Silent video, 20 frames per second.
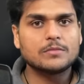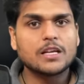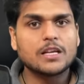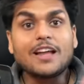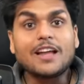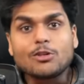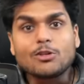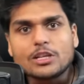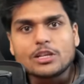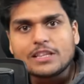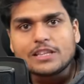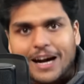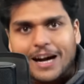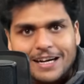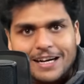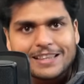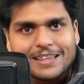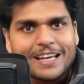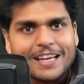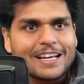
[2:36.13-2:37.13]
Now the
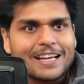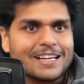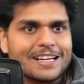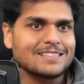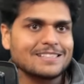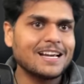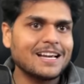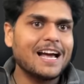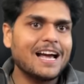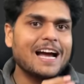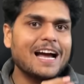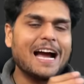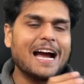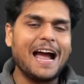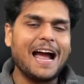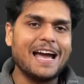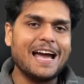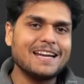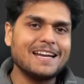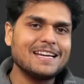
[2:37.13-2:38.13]
third thing is
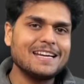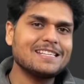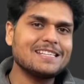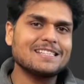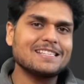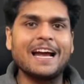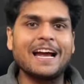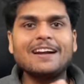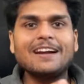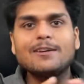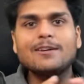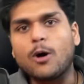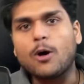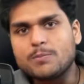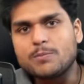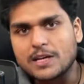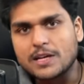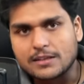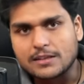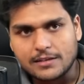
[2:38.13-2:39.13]
arrays and
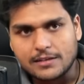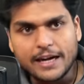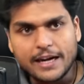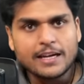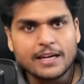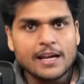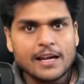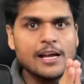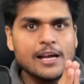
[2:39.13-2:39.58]
objects, right?